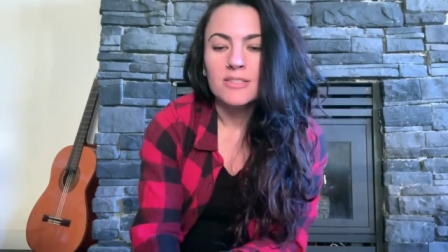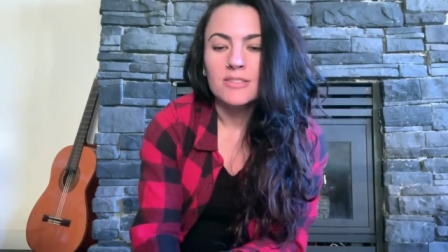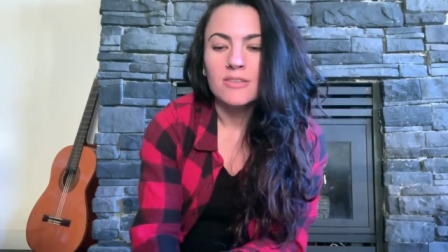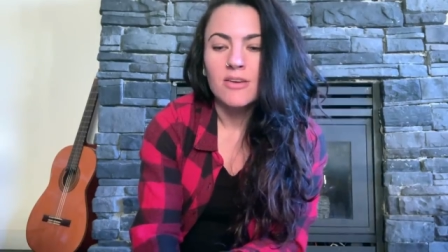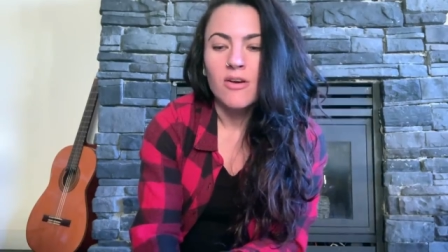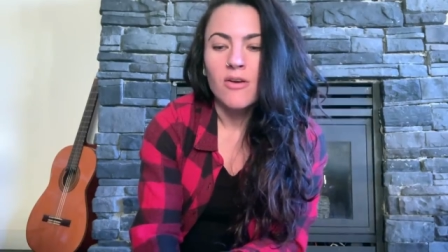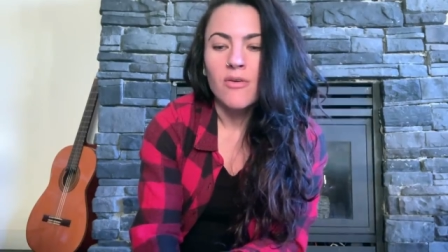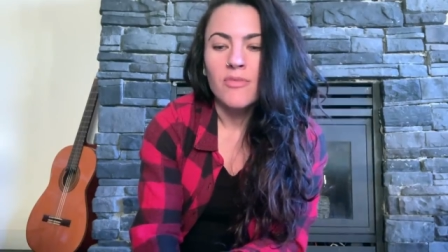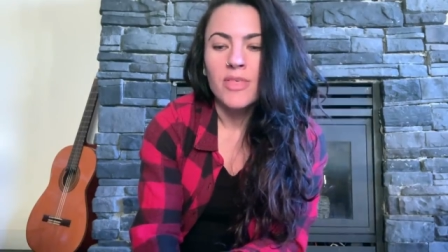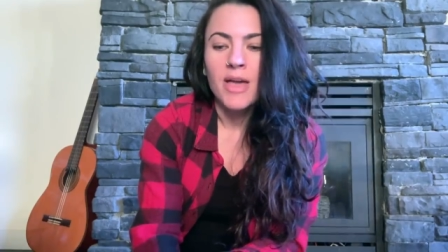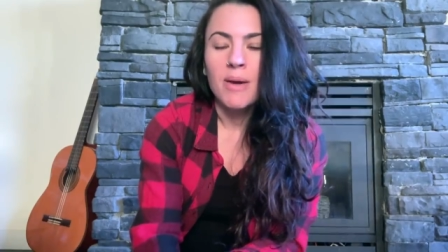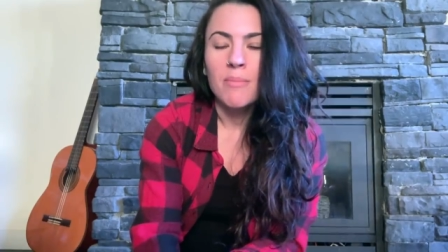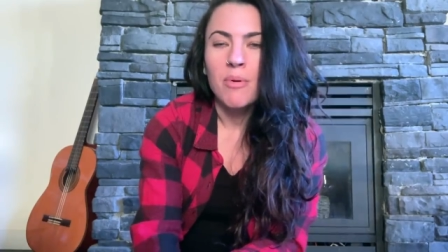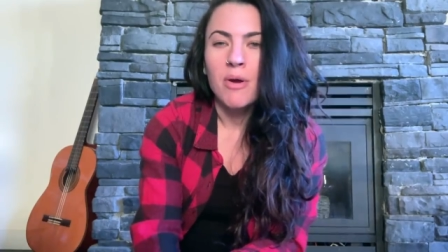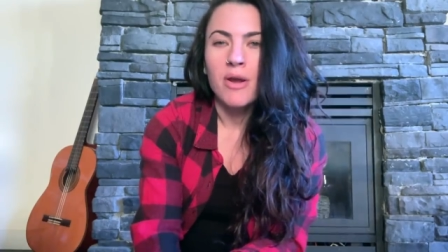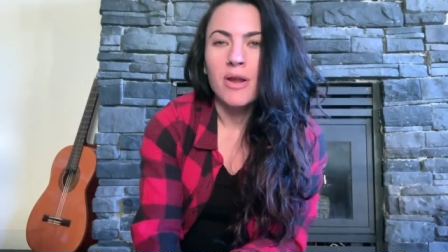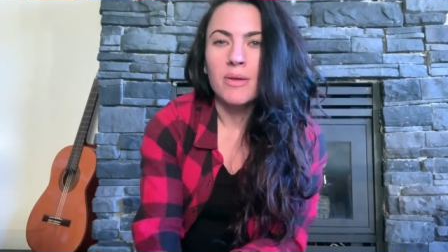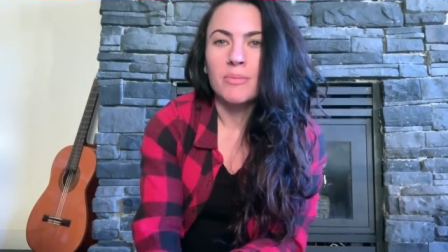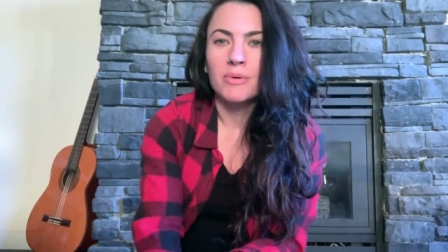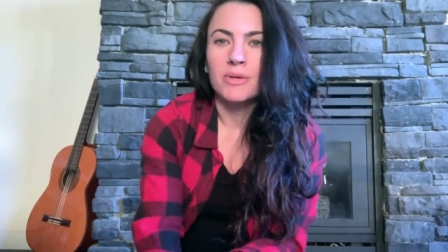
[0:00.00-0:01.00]
So that
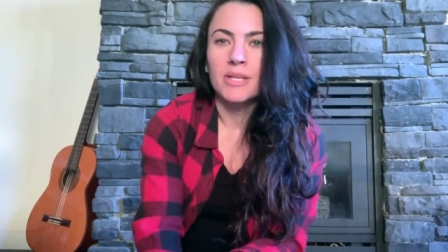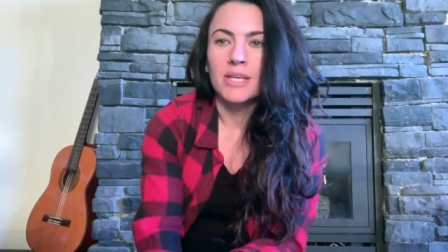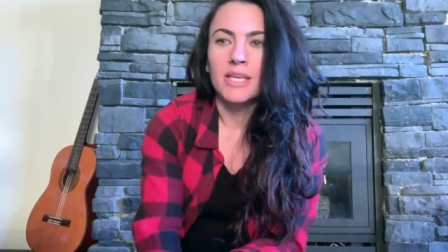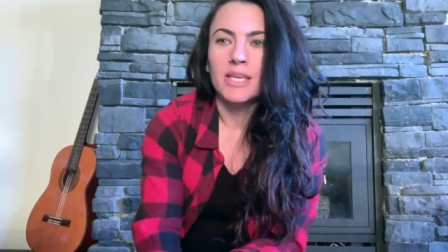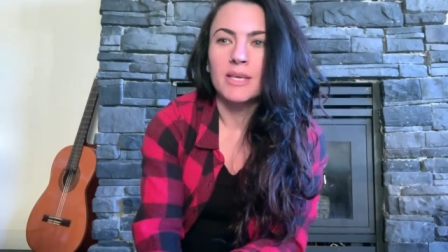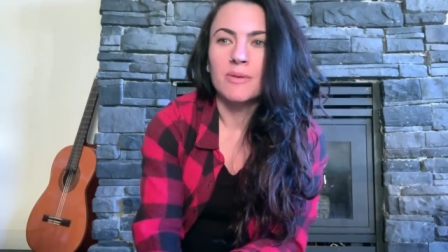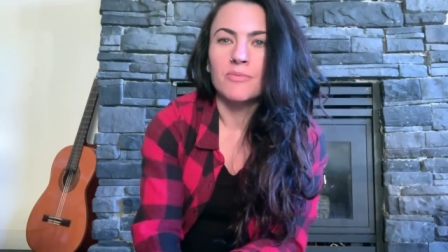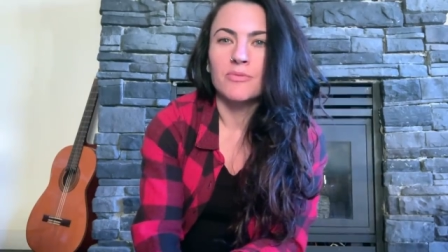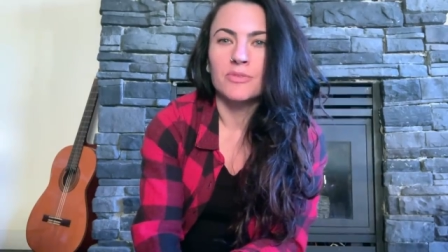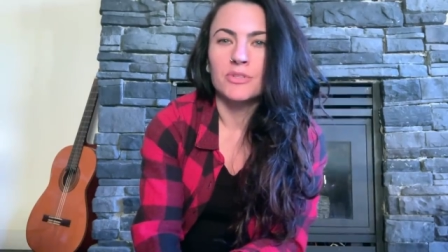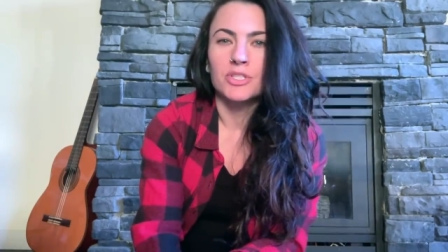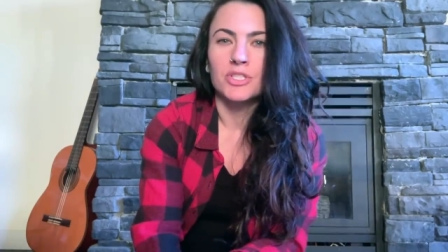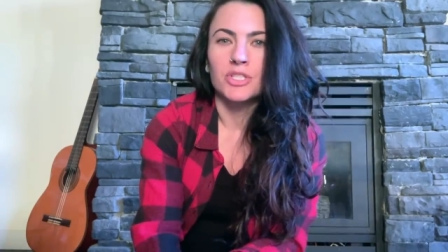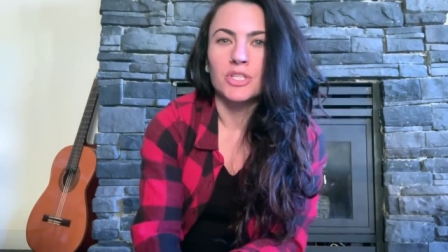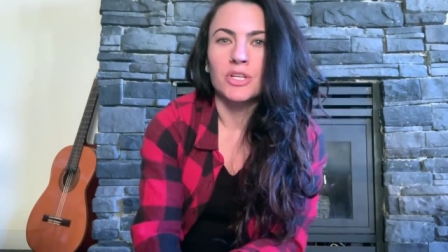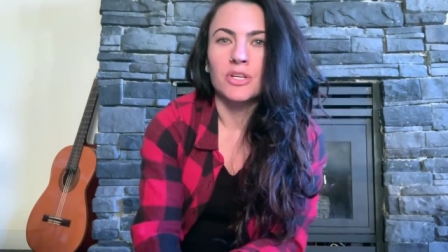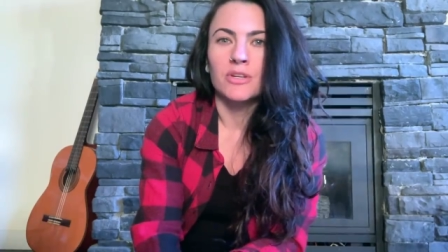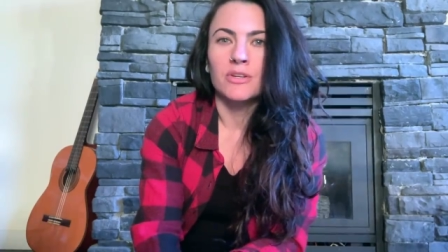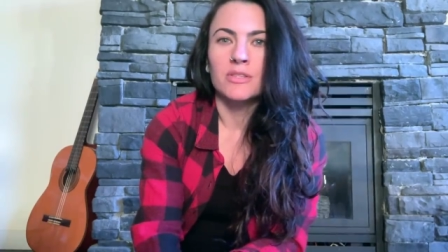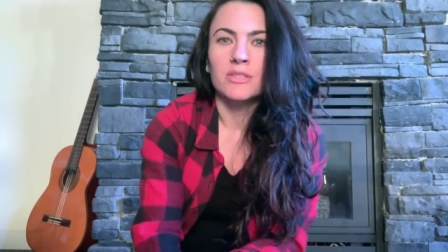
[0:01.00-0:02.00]
part I'm gonna keep for
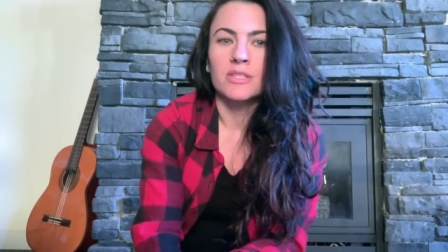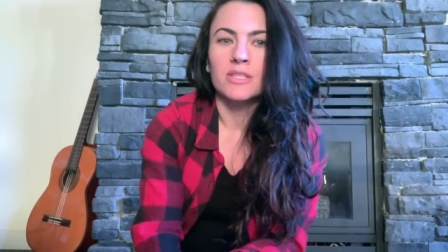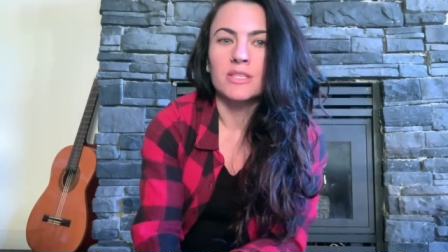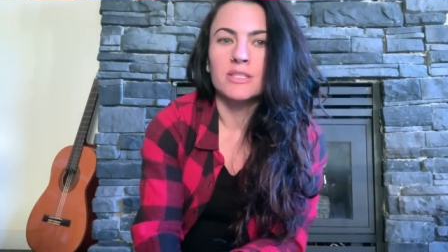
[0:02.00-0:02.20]
sure.